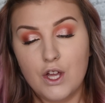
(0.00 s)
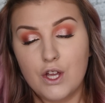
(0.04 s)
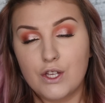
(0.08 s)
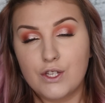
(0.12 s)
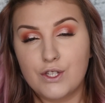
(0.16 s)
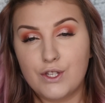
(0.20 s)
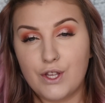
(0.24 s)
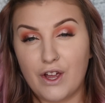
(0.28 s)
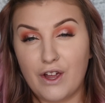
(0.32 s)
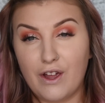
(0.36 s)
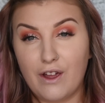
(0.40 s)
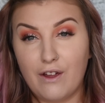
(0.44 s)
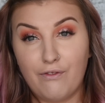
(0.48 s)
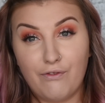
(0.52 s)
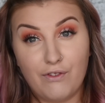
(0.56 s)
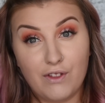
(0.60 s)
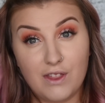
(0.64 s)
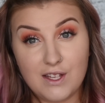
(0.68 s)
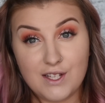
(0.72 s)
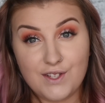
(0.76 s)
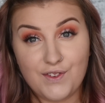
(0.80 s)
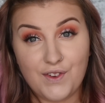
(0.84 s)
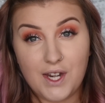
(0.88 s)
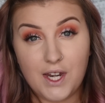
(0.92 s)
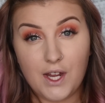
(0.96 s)
So for
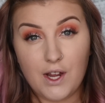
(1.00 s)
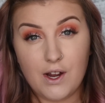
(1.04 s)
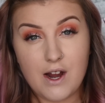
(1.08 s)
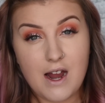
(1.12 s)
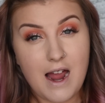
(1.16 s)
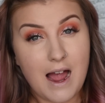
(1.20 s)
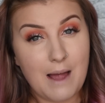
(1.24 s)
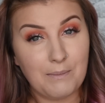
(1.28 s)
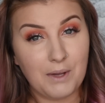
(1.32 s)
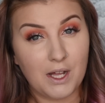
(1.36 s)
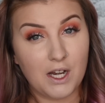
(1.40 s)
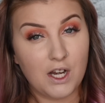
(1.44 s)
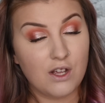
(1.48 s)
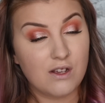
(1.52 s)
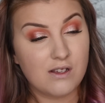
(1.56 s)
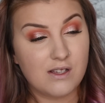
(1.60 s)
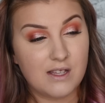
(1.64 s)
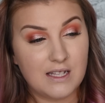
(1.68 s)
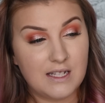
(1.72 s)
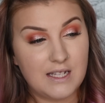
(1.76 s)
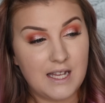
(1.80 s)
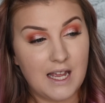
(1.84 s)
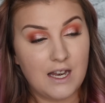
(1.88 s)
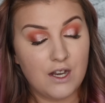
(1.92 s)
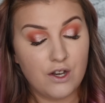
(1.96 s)
this video, I'm going to use
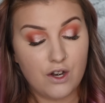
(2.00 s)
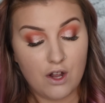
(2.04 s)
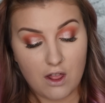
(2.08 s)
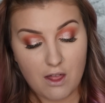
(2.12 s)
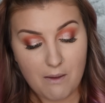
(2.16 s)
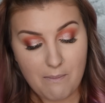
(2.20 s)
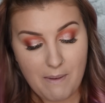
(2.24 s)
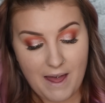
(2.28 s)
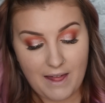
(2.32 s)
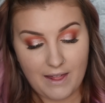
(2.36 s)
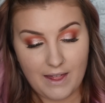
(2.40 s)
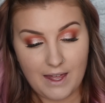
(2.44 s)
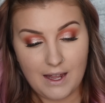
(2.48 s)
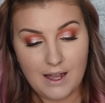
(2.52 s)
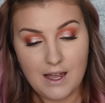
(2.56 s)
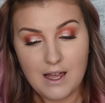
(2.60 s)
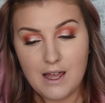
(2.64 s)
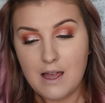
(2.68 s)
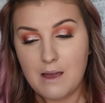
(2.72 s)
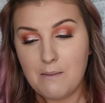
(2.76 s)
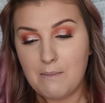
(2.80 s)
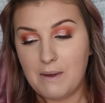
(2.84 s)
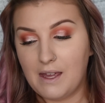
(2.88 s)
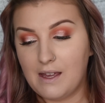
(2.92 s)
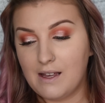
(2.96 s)
the $10 palette
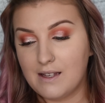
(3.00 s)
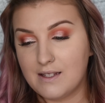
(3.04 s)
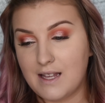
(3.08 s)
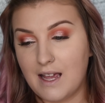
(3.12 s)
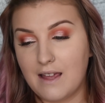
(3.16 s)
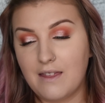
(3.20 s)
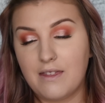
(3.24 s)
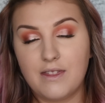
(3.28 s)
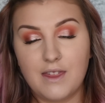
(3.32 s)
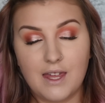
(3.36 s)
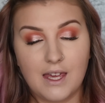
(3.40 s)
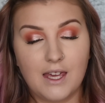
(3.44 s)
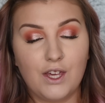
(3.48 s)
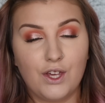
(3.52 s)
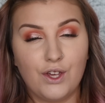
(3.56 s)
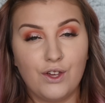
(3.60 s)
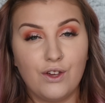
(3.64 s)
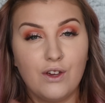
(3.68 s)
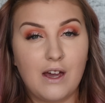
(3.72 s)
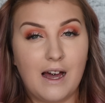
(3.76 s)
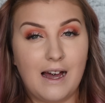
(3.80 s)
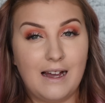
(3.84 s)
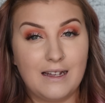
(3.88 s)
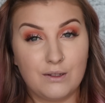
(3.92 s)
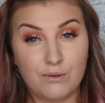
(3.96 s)
because I think you
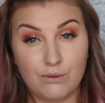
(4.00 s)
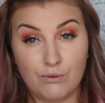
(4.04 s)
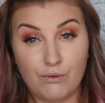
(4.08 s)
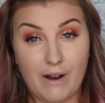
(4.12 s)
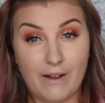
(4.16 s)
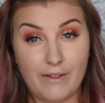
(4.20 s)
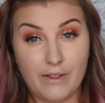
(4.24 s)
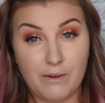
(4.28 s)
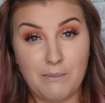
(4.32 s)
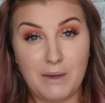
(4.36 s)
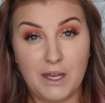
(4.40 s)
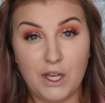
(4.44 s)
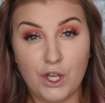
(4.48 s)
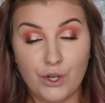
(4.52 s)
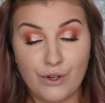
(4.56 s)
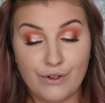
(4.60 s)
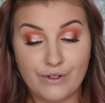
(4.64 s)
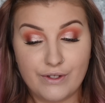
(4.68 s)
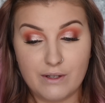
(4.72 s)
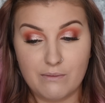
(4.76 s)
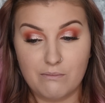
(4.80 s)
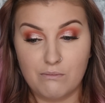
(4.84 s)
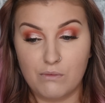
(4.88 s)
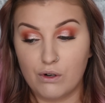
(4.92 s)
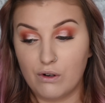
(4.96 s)
guys would rather me
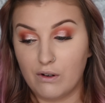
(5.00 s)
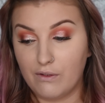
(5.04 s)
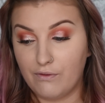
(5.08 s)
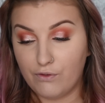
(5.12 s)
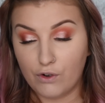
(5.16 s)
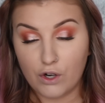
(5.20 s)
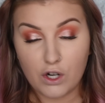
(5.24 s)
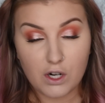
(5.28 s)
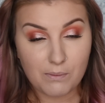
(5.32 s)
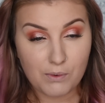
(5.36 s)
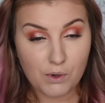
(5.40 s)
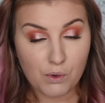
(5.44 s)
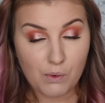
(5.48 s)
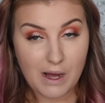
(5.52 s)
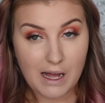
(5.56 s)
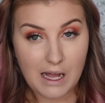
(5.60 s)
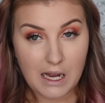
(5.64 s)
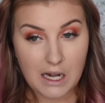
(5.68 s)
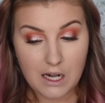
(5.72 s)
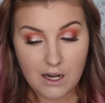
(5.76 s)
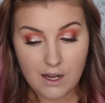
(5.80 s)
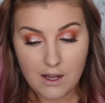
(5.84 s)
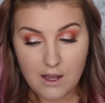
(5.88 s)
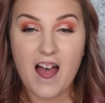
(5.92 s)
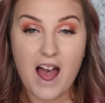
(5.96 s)
use a more affordable
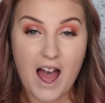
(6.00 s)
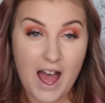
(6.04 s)
one.